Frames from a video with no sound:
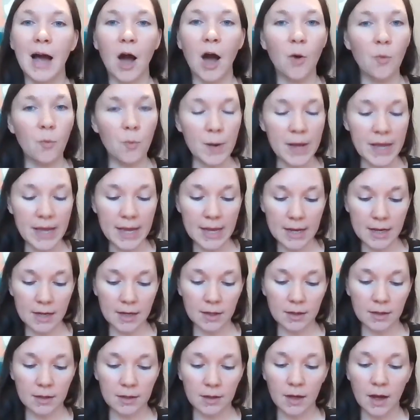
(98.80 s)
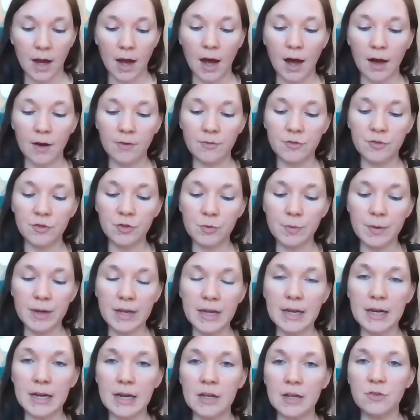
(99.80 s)
a week of
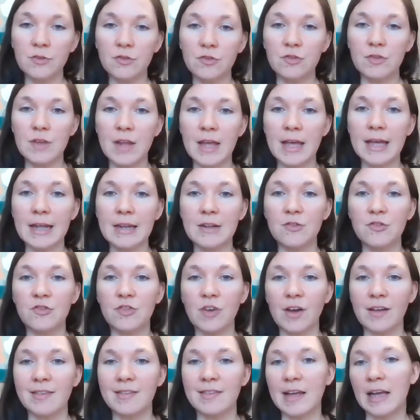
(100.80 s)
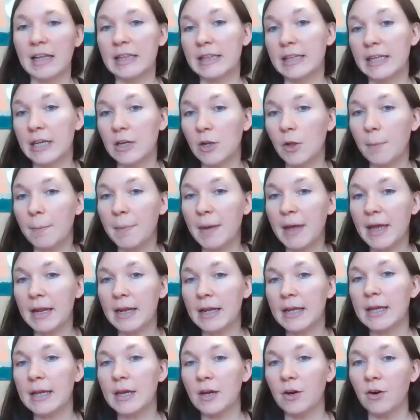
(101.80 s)
doing it just a little bit
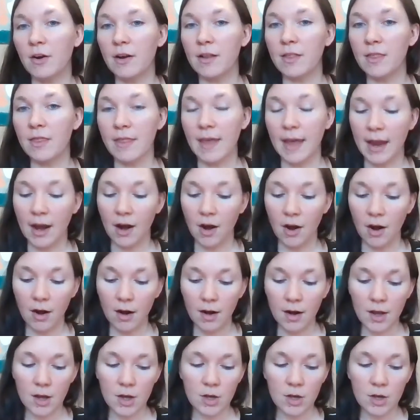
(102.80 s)
here and there.